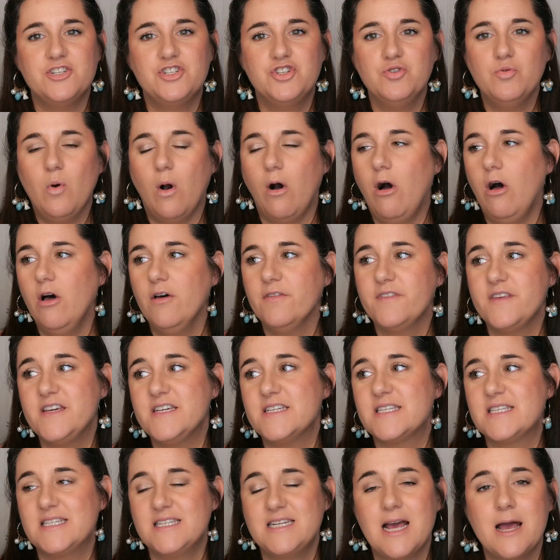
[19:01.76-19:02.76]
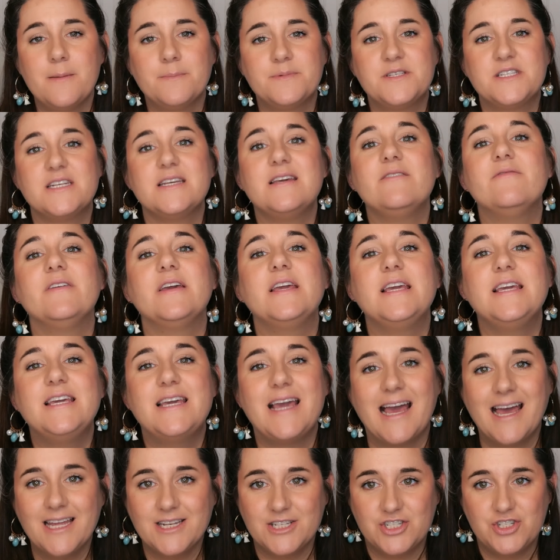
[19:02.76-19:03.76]
do all these steps to even
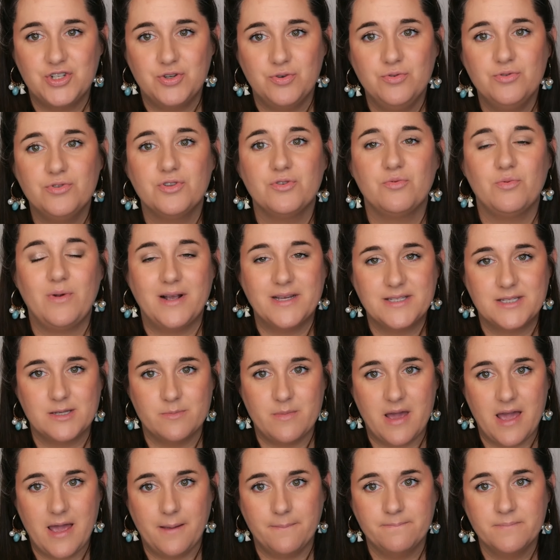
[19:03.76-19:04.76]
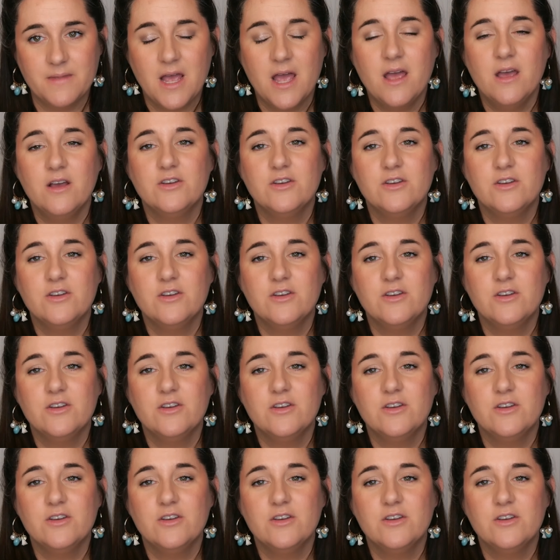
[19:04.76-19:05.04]
get to the resume.